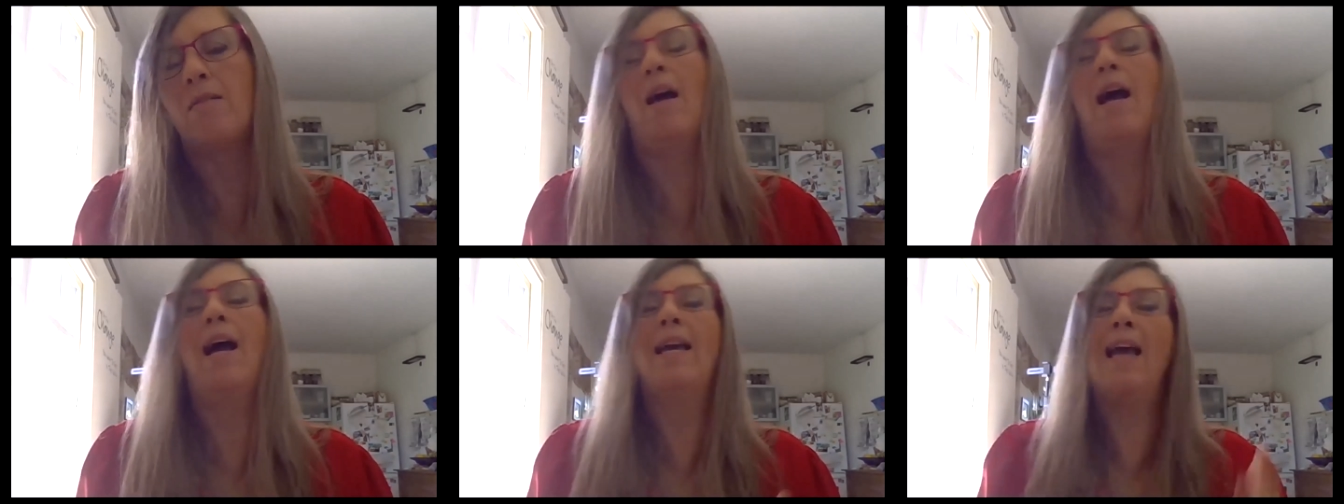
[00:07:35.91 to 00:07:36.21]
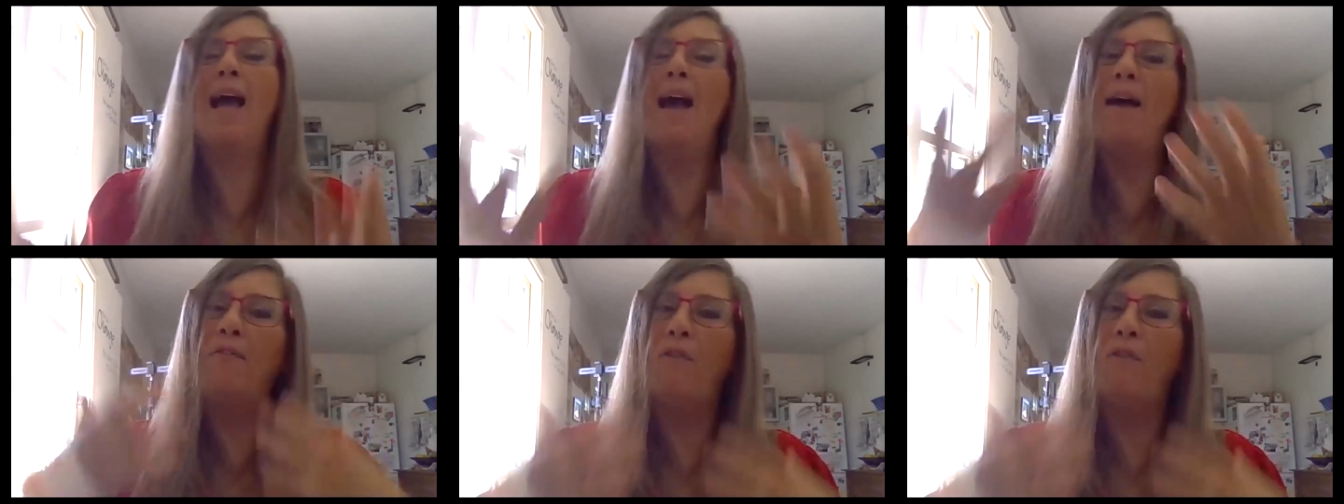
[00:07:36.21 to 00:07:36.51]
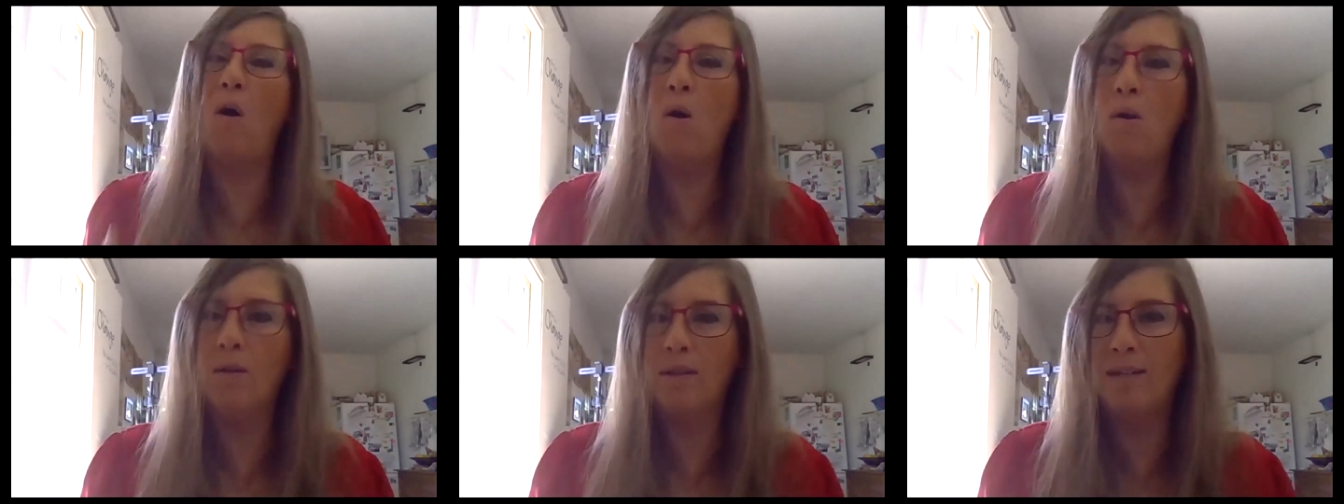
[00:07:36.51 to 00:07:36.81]
I have
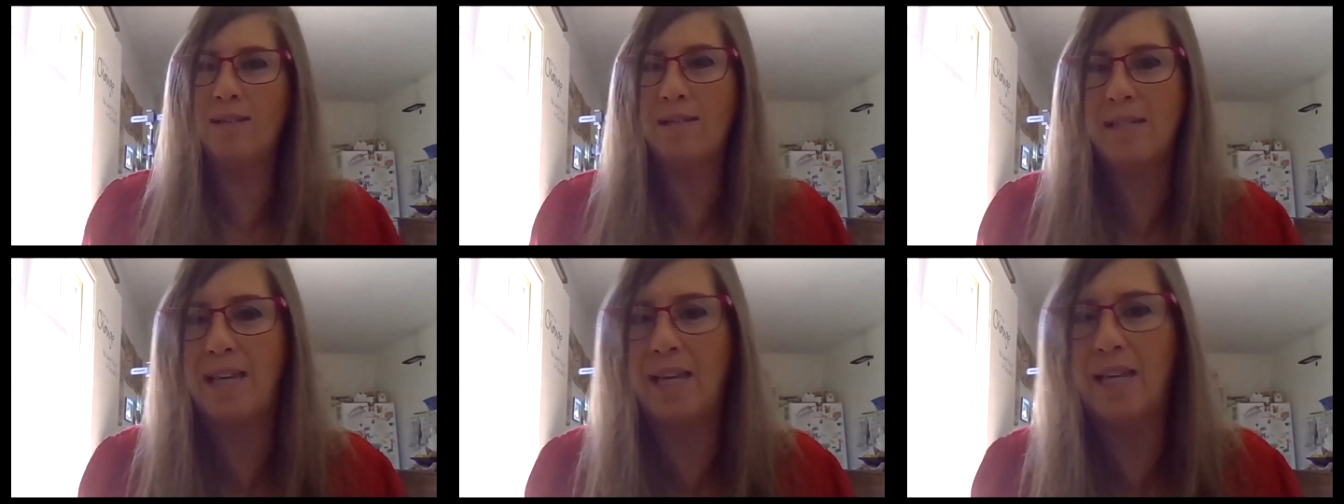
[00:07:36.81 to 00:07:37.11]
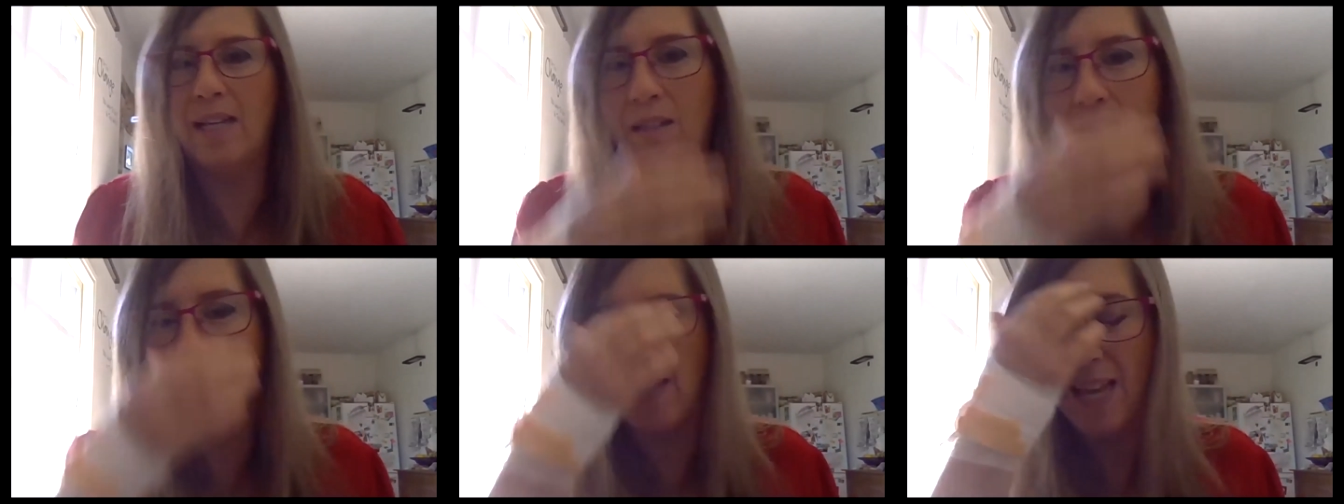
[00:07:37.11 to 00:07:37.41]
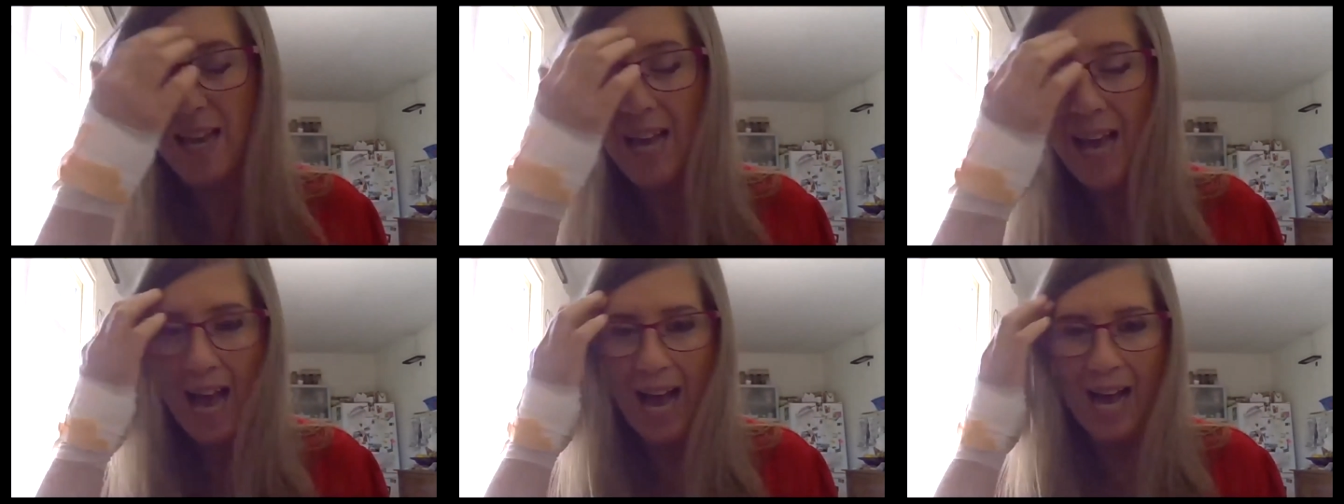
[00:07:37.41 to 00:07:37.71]
all the skills
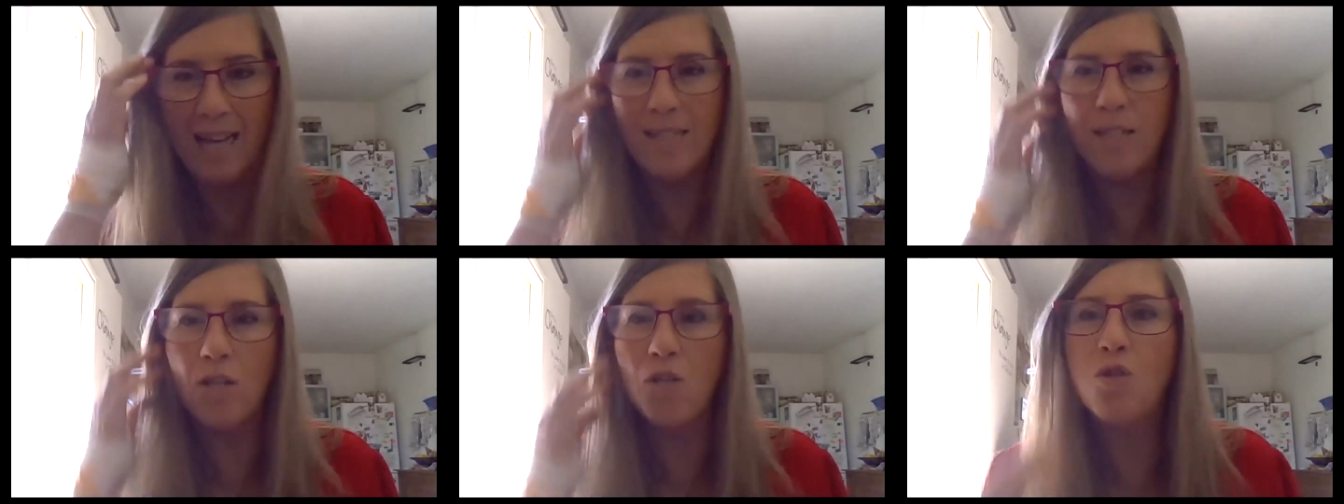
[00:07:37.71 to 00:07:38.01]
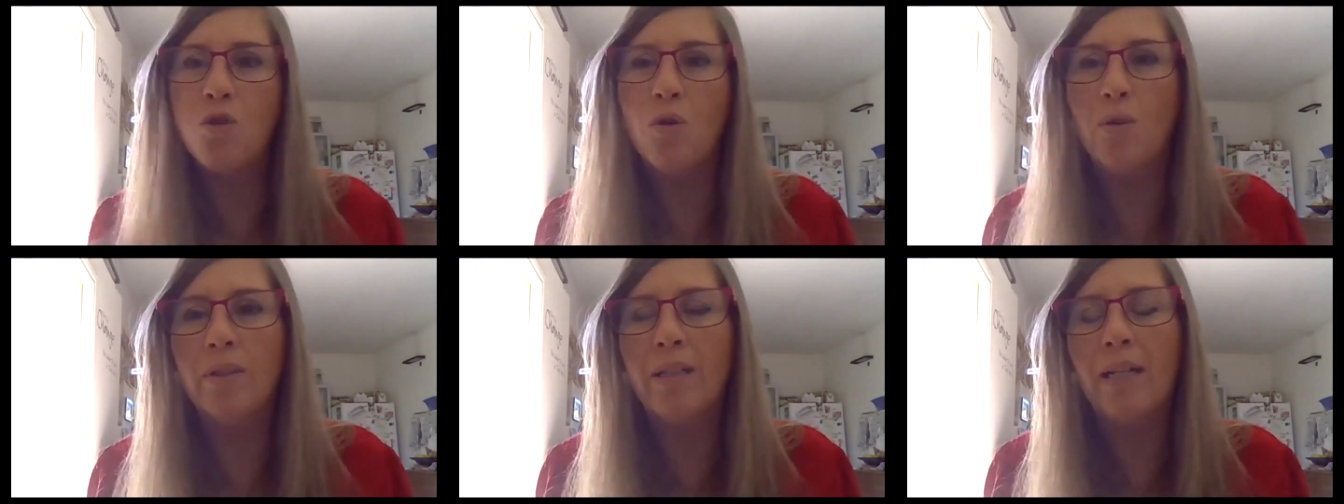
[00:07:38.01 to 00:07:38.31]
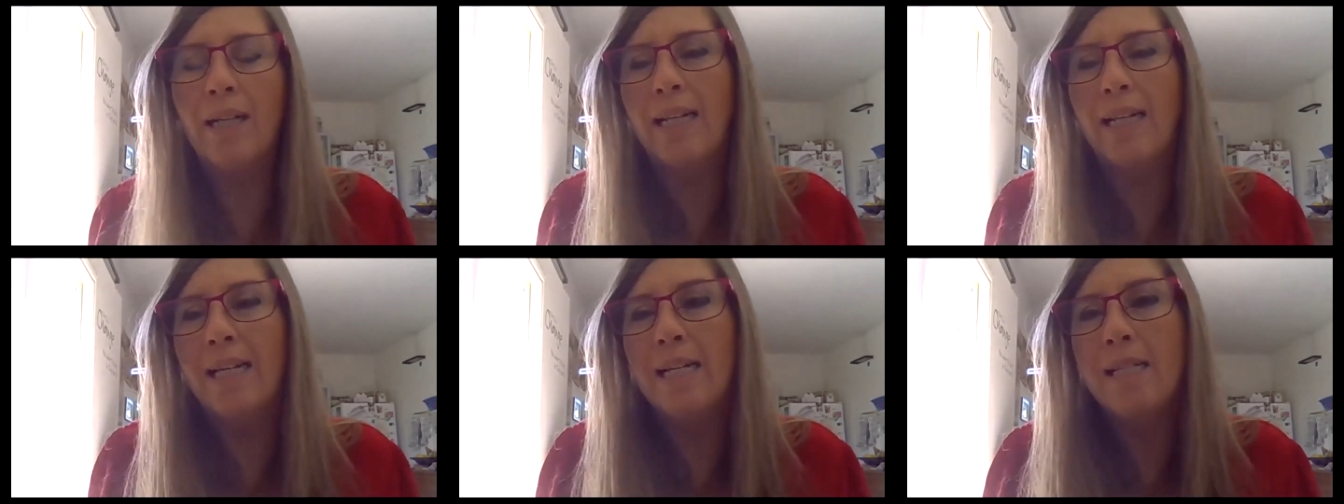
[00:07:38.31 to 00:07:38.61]
as a
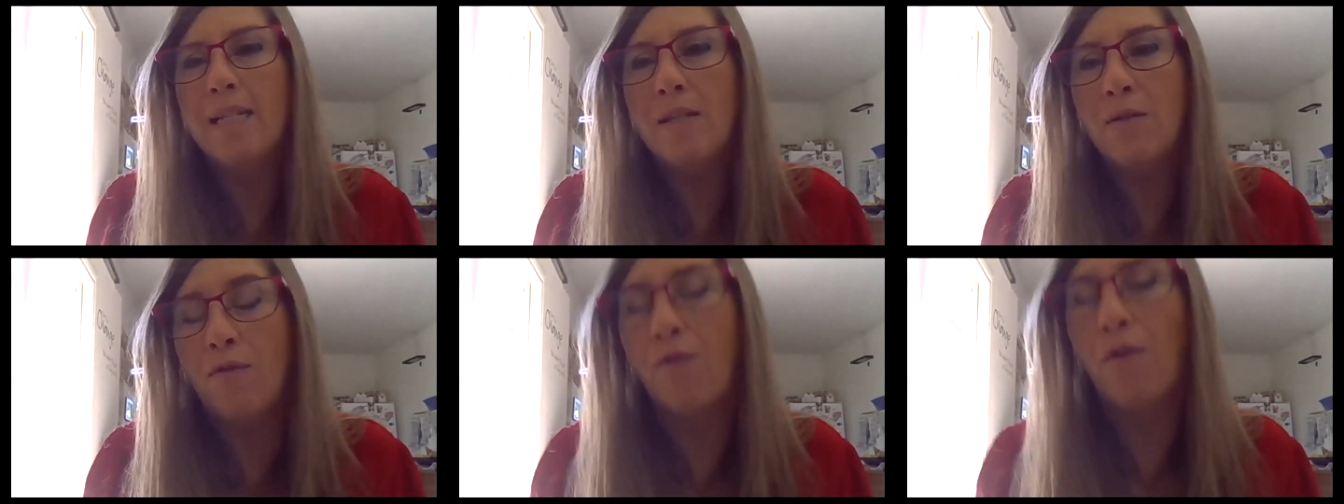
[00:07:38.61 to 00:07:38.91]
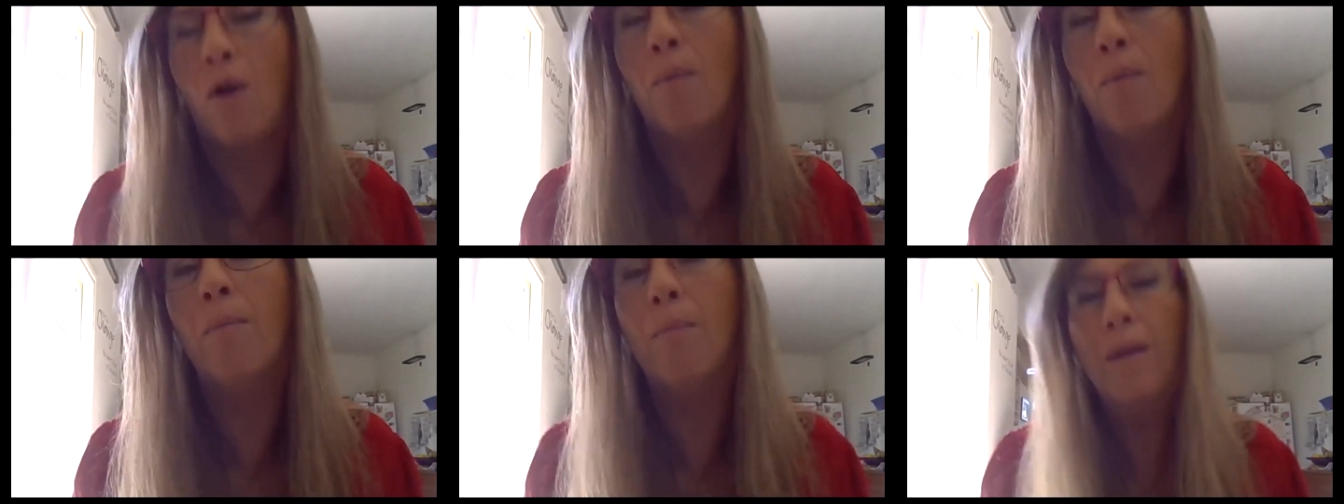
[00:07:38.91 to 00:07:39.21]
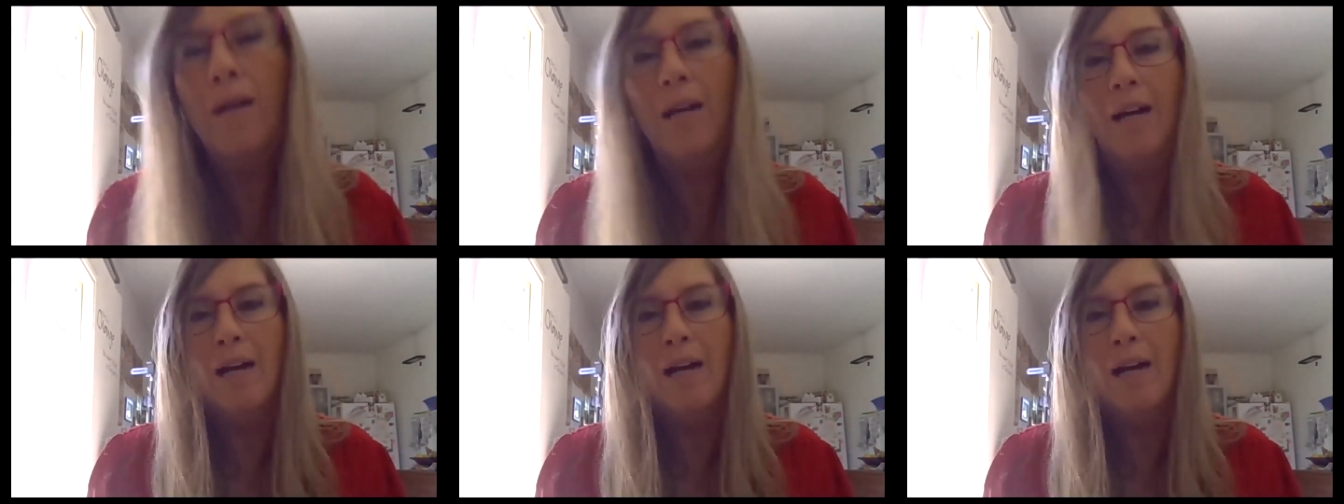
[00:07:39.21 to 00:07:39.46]
journalist from